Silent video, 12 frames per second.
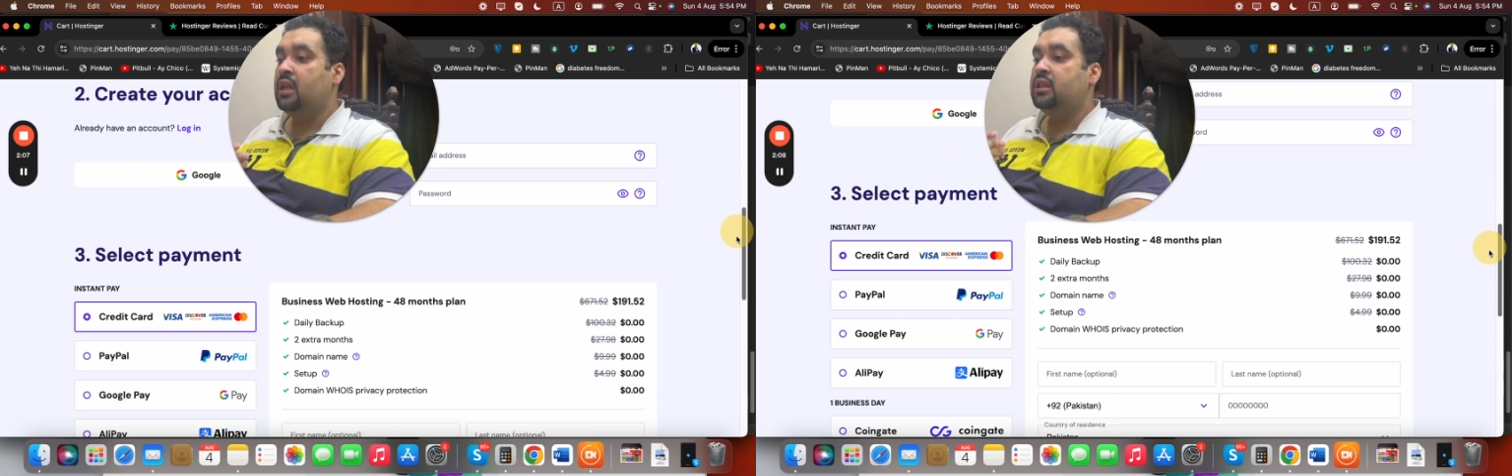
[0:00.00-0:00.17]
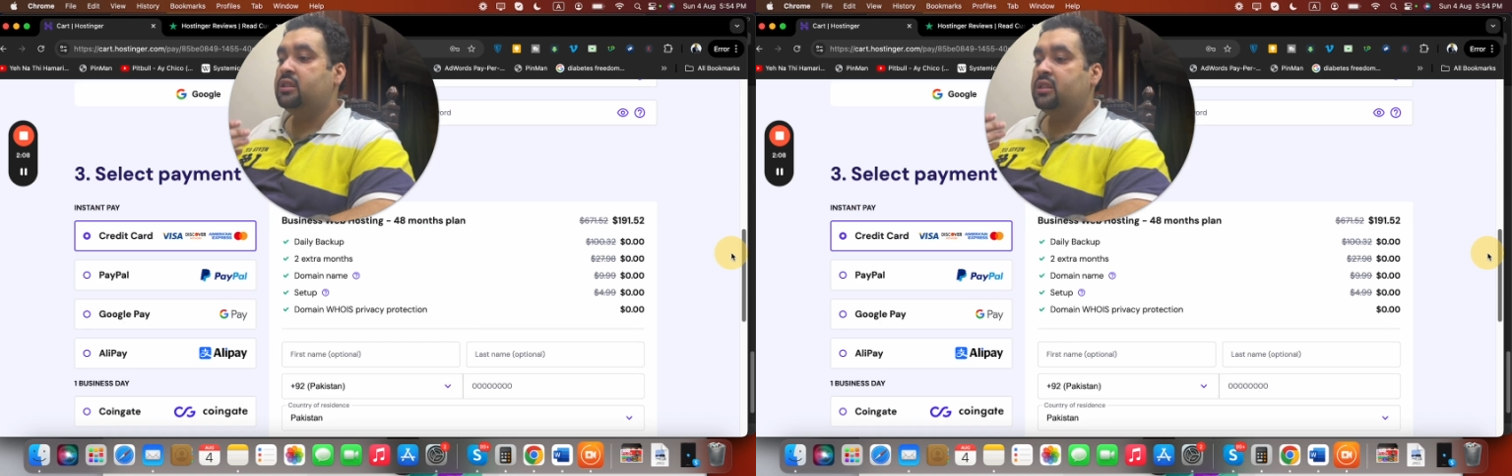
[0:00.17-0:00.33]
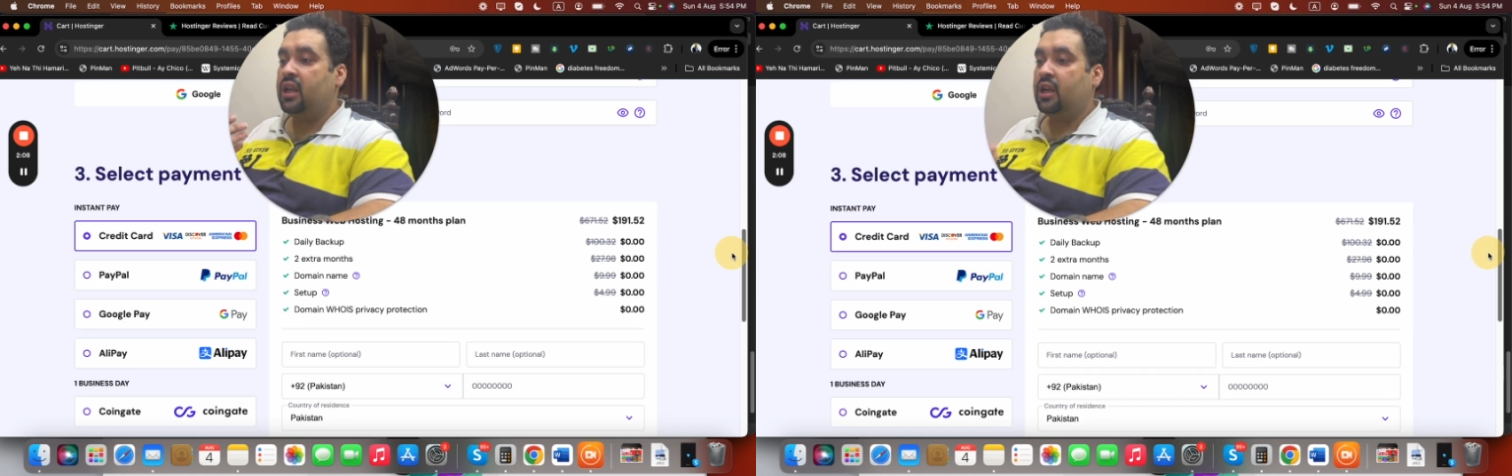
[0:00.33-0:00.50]

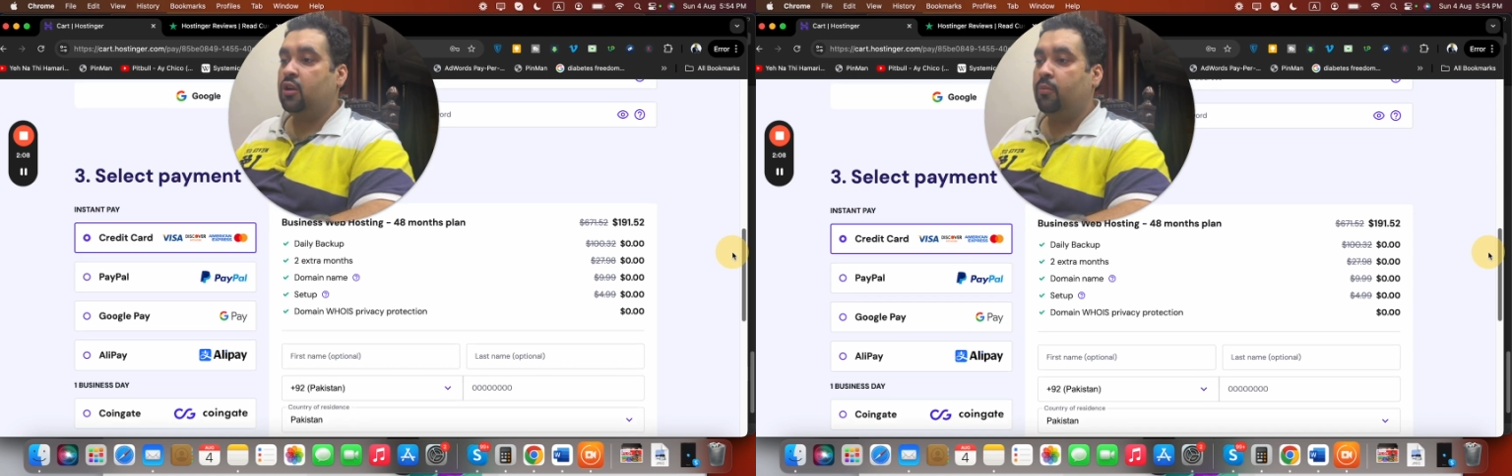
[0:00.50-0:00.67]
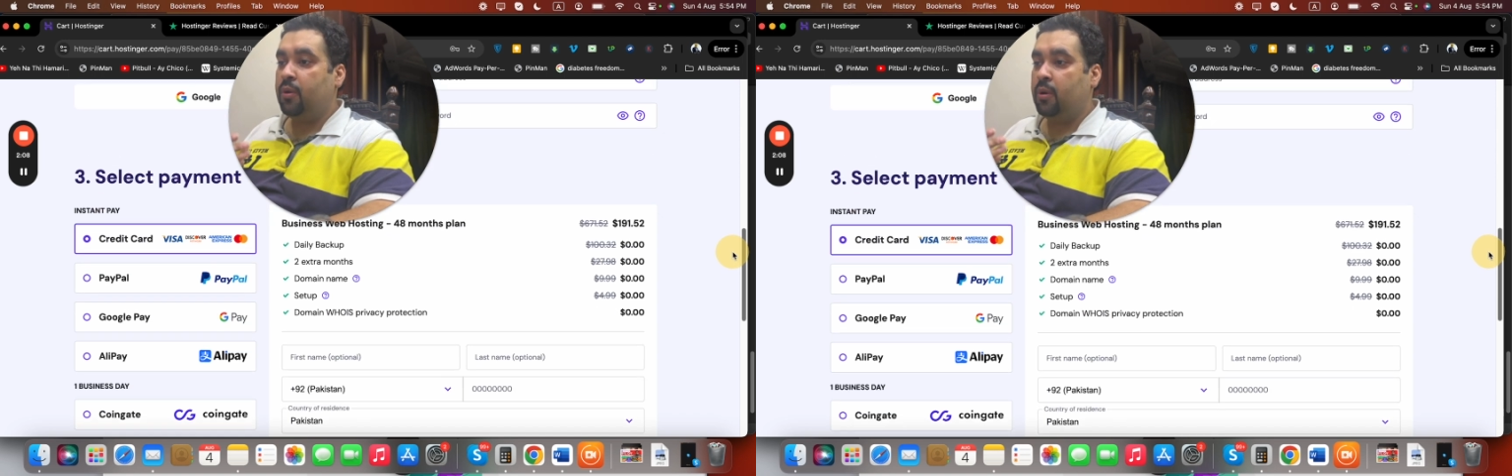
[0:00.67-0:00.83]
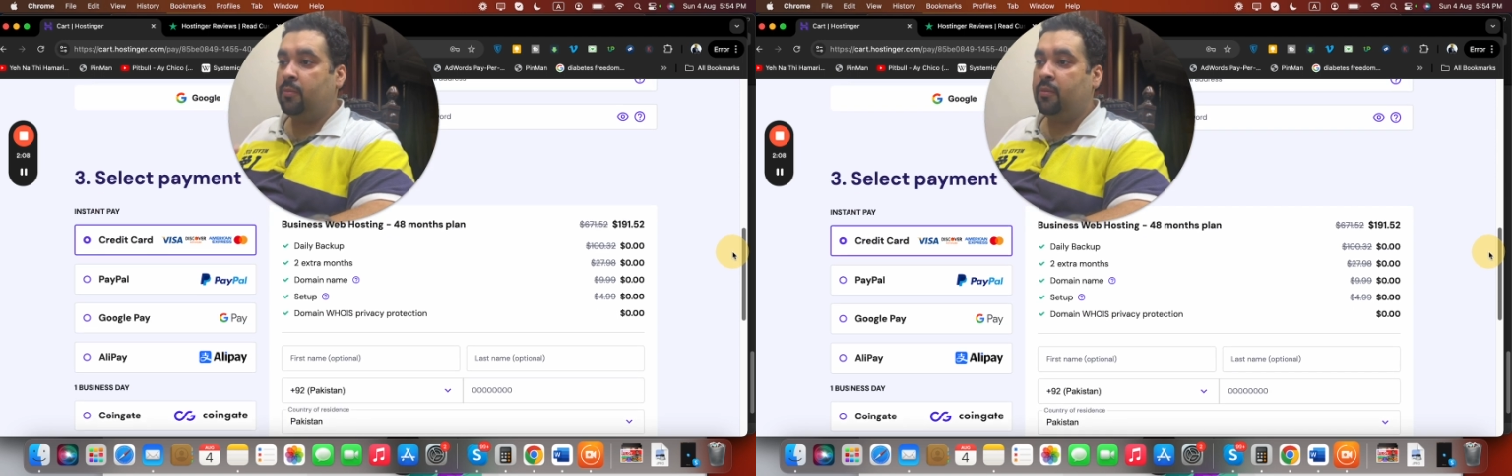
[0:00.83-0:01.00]
select your
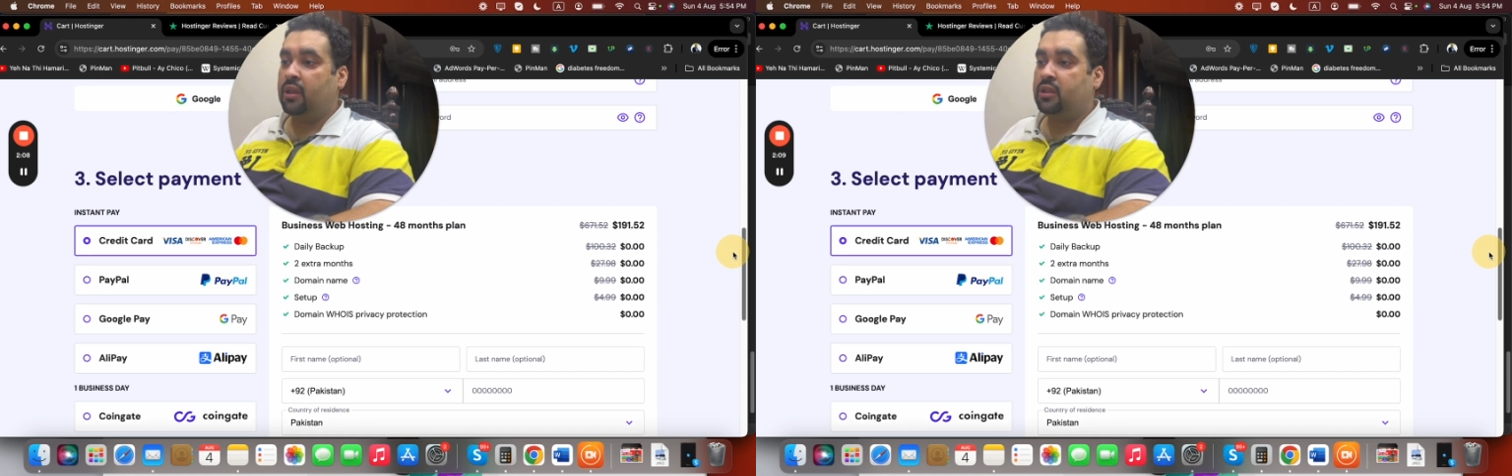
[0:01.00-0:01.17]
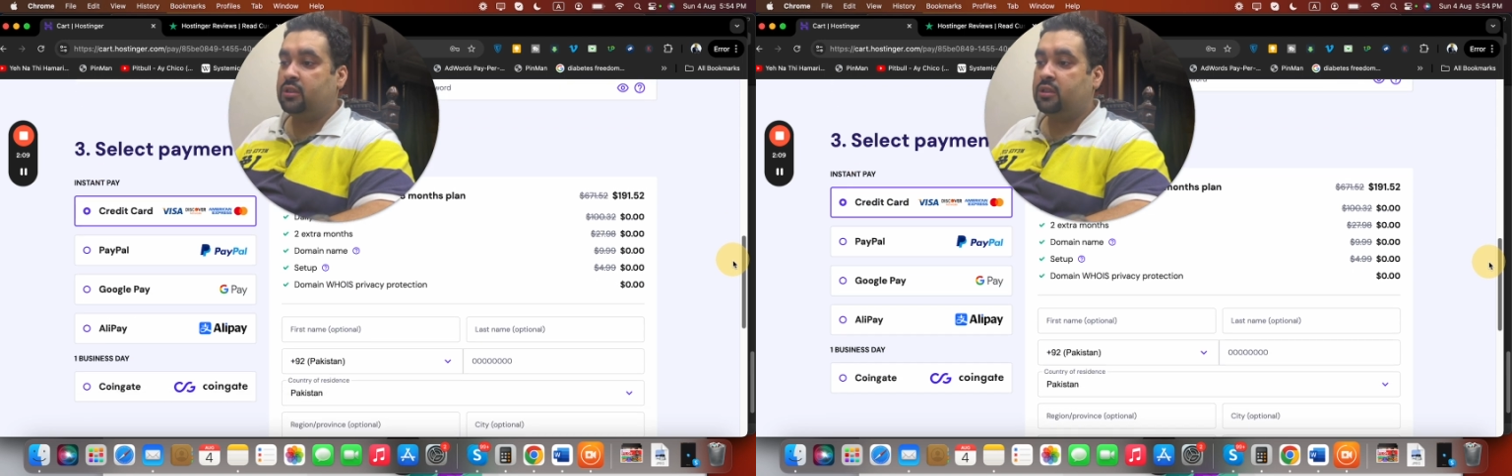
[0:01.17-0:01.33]
payment methods.